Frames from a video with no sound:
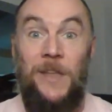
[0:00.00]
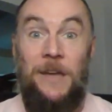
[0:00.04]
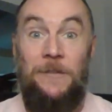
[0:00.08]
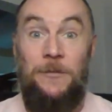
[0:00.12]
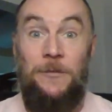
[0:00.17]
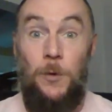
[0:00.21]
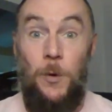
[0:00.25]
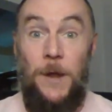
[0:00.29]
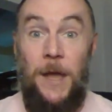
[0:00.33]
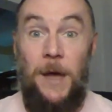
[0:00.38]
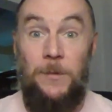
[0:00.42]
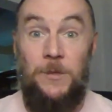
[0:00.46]

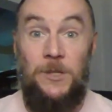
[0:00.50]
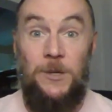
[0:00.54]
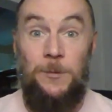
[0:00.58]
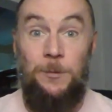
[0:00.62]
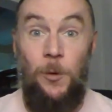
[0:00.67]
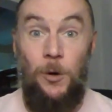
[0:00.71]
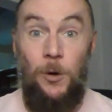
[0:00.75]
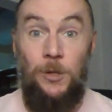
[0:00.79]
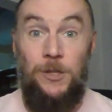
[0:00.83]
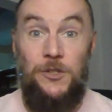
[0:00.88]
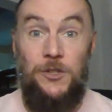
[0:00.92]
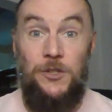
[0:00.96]
If you want to help
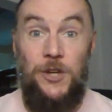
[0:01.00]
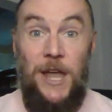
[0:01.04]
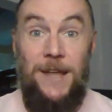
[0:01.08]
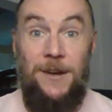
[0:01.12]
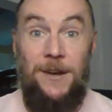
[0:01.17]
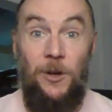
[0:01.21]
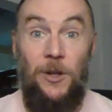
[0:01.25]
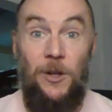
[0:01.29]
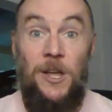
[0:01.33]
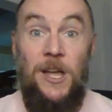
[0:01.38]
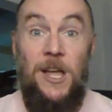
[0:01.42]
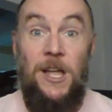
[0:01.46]
support the
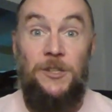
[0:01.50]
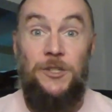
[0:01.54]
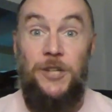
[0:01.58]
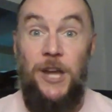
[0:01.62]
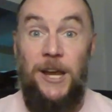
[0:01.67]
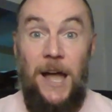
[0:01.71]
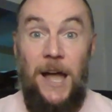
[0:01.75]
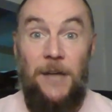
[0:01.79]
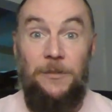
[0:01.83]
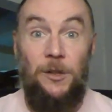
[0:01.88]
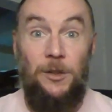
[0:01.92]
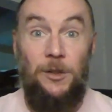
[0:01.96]
channel,
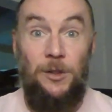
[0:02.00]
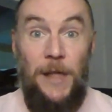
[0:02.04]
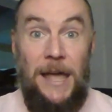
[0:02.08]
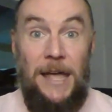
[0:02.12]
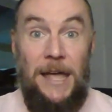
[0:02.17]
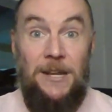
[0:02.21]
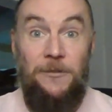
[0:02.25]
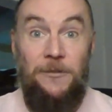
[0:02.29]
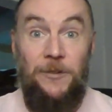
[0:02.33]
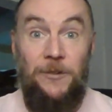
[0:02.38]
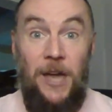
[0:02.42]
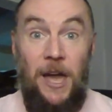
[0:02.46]
check out the
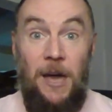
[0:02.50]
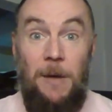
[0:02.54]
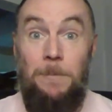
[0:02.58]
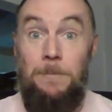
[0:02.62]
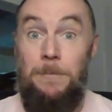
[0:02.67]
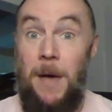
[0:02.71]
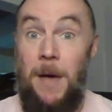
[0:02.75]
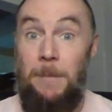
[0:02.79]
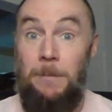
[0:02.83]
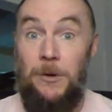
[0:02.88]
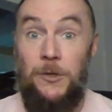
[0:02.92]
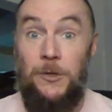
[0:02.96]
Land of
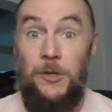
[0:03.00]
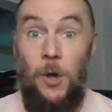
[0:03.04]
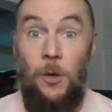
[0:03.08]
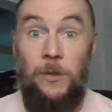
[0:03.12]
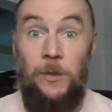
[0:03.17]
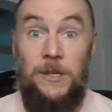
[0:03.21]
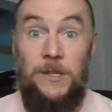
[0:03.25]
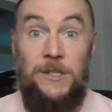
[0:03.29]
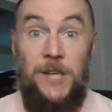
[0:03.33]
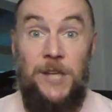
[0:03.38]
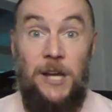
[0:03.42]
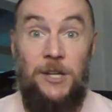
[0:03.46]
Chem members
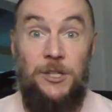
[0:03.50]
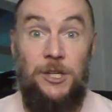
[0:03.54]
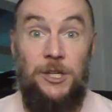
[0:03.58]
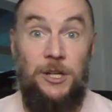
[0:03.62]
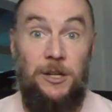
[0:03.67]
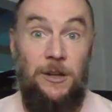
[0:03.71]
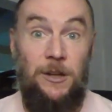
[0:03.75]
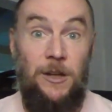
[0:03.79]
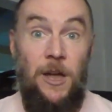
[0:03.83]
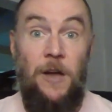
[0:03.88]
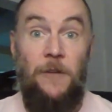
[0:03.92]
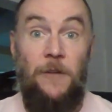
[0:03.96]
only
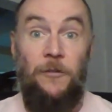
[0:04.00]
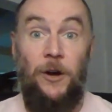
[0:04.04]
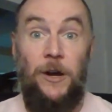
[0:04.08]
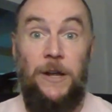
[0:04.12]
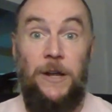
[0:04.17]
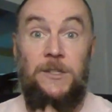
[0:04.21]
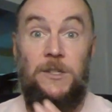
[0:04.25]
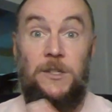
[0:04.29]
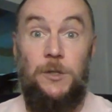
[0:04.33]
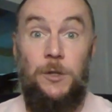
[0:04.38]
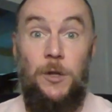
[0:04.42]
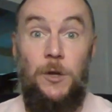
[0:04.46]
section for
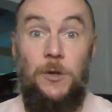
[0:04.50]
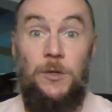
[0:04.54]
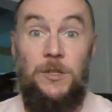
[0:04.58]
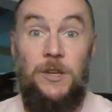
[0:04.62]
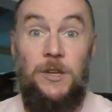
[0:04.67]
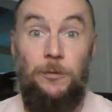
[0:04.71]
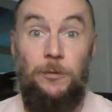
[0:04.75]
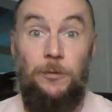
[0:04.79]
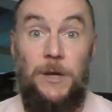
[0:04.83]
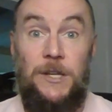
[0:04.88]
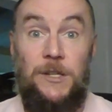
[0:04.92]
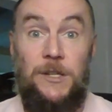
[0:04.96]

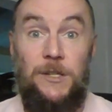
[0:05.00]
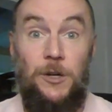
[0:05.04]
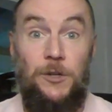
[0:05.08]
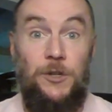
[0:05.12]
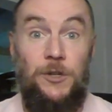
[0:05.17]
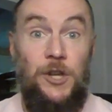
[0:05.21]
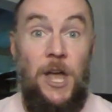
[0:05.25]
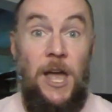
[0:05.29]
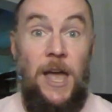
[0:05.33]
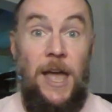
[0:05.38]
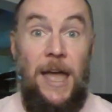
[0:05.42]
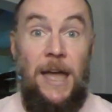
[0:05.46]
exclusive
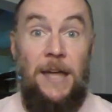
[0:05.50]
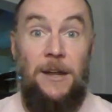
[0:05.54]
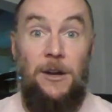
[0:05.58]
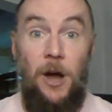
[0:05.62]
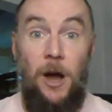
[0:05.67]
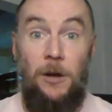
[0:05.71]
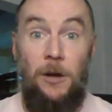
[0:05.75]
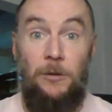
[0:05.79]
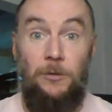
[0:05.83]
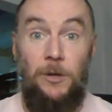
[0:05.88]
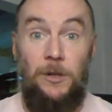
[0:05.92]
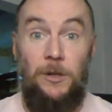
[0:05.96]
research and
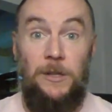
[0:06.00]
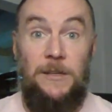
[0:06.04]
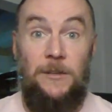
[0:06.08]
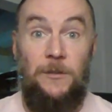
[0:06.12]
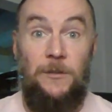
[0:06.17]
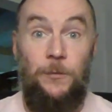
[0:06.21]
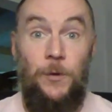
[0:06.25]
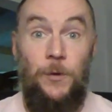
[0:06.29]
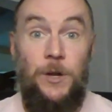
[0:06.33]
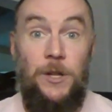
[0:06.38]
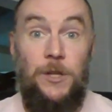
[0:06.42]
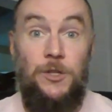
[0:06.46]

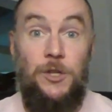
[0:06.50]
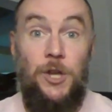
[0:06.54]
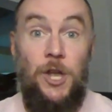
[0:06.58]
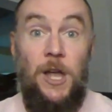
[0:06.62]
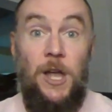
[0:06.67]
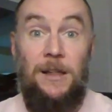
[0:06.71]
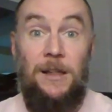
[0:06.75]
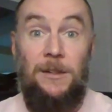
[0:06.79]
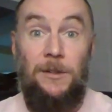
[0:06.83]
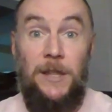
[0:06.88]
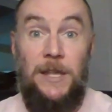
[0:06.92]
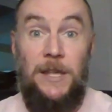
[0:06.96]
unreleased footage.
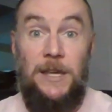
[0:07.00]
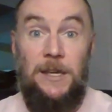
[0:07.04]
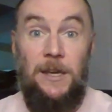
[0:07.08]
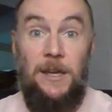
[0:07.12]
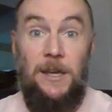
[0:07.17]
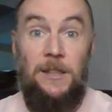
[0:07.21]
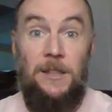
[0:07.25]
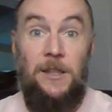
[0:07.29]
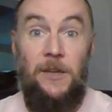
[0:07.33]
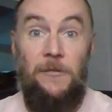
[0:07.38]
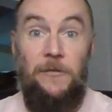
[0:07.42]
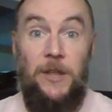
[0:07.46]

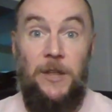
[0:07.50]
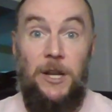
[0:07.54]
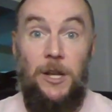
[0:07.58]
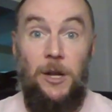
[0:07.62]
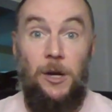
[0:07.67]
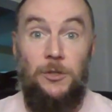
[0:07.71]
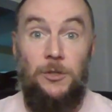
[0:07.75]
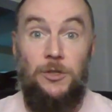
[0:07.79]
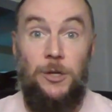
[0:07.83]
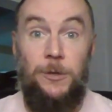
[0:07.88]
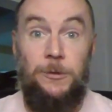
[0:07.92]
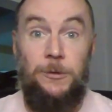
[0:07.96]
Link in the
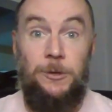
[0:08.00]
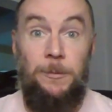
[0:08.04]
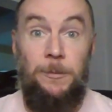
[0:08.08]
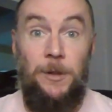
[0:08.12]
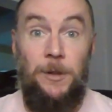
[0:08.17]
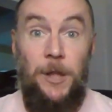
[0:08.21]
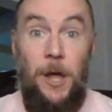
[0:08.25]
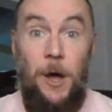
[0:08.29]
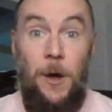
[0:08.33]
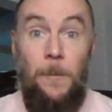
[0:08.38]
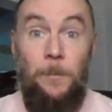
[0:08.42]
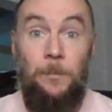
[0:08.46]
video description
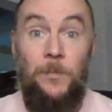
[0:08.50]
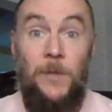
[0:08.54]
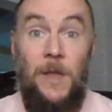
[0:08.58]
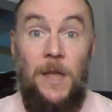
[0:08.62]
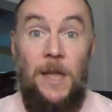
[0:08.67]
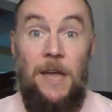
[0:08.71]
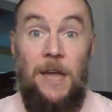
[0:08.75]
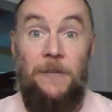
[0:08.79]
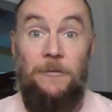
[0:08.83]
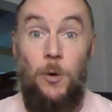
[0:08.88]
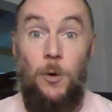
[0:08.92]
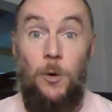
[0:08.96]
below.
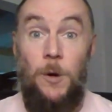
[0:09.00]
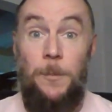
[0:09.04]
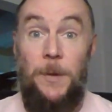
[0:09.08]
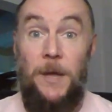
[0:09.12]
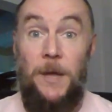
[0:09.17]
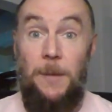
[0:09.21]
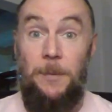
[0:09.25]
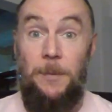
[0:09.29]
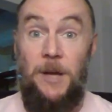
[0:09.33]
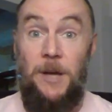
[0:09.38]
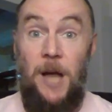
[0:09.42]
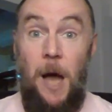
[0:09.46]
If you want to
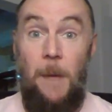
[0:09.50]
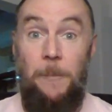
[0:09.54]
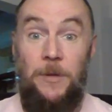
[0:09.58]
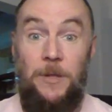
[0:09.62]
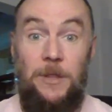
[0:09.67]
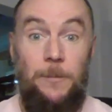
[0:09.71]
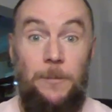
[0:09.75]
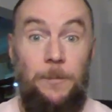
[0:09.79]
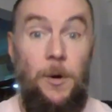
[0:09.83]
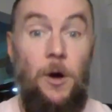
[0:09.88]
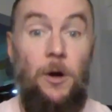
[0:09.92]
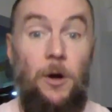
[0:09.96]
pick up a copy
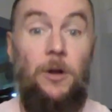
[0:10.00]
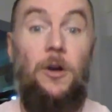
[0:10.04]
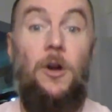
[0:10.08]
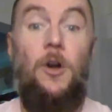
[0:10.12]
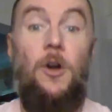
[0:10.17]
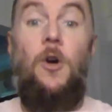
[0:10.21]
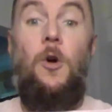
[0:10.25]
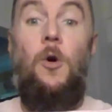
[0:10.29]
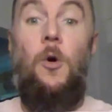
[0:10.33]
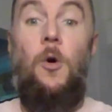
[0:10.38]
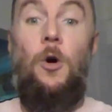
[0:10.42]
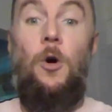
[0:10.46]
of the book
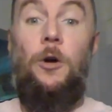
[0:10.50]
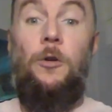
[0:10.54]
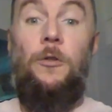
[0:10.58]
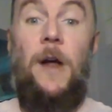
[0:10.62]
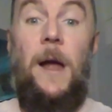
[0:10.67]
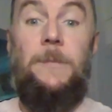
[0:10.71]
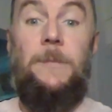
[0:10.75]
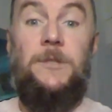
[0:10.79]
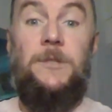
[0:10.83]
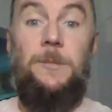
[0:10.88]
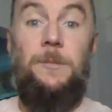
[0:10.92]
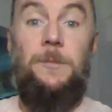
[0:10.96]
or
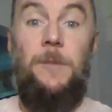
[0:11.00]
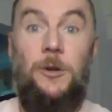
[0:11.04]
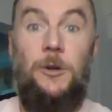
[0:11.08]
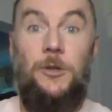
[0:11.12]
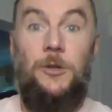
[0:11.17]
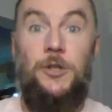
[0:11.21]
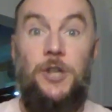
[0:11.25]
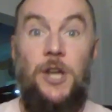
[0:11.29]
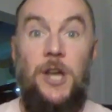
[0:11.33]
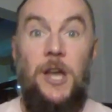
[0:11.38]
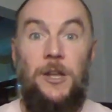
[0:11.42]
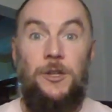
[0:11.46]
grab some
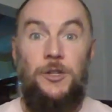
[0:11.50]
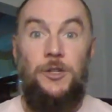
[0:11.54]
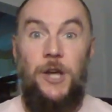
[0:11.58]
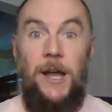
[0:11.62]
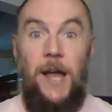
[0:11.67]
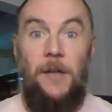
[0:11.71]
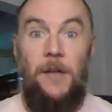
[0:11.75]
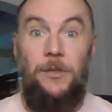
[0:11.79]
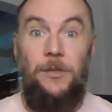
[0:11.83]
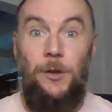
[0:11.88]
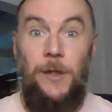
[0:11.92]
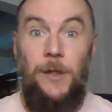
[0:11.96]
merch,
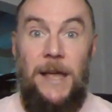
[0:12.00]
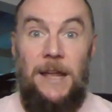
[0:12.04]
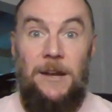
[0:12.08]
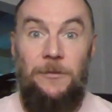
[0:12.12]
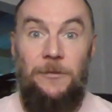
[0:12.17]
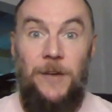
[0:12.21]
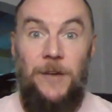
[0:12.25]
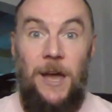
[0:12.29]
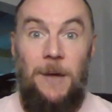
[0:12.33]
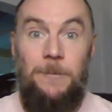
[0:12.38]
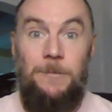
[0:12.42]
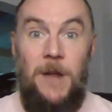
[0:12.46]
check out
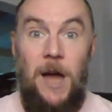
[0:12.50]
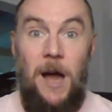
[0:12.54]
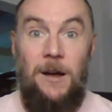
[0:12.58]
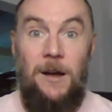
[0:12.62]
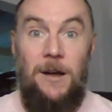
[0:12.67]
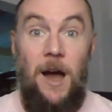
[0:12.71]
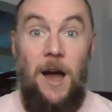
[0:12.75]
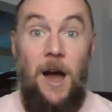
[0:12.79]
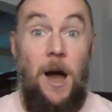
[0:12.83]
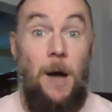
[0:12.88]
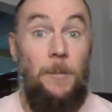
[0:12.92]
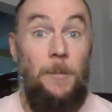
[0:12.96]

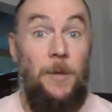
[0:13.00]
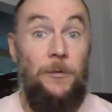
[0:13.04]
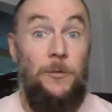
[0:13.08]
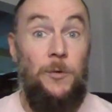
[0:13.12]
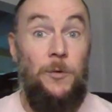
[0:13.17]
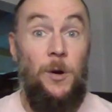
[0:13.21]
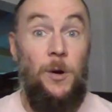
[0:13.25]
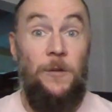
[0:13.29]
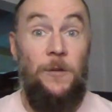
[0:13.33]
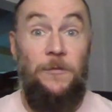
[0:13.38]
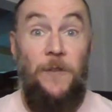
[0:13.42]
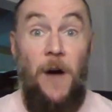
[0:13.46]
thelandofchem.com. If
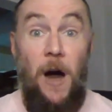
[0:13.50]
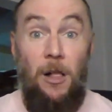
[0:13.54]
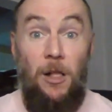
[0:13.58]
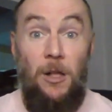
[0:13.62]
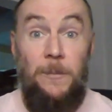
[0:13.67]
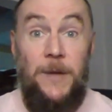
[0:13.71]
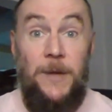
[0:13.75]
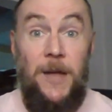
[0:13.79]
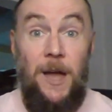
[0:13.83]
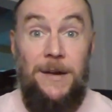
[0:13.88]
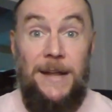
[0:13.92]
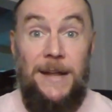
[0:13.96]
you want to
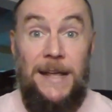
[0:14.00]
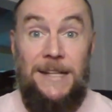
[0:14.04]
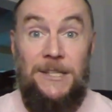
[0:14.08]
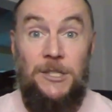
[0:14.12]
follow me on